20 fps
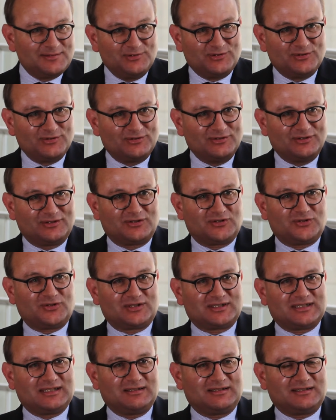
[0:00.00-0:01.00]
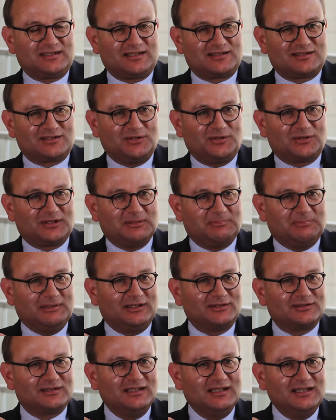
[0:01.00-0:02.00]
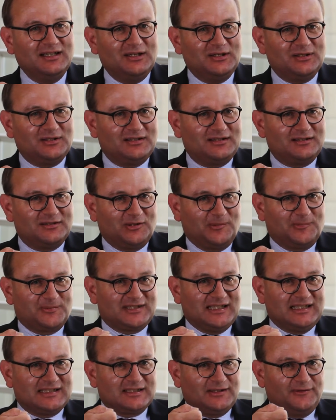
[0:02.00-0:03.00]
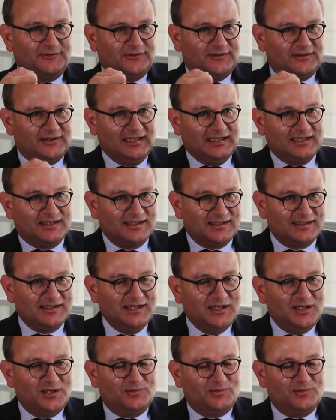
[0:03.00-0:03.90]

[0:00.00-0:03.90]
We should not just talk about obsessive thinking.